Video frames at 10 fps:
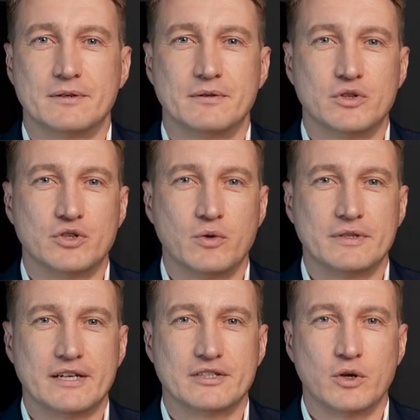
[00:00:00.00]
You don't
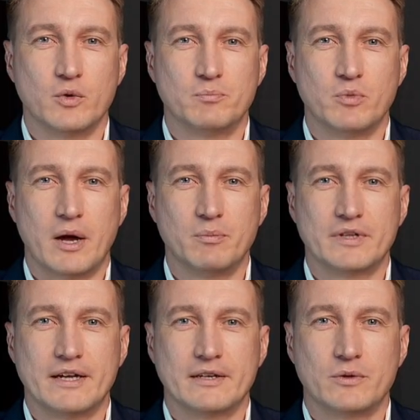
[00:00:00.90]
need to own
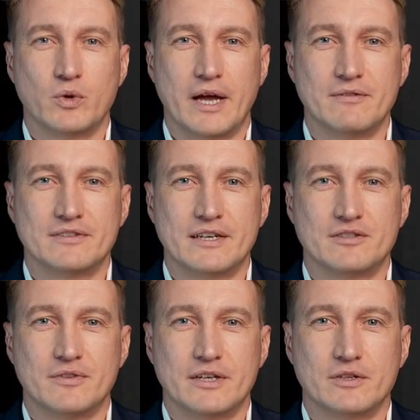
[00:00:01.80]
property or have six
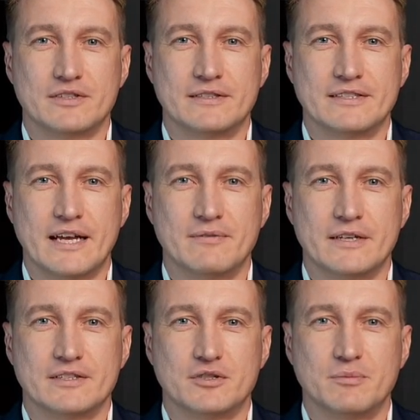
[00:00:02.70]
figures in
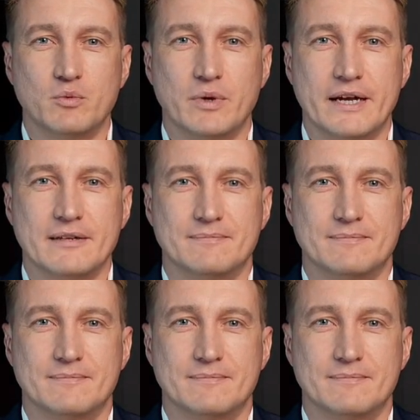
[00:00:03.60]
savings to be winning.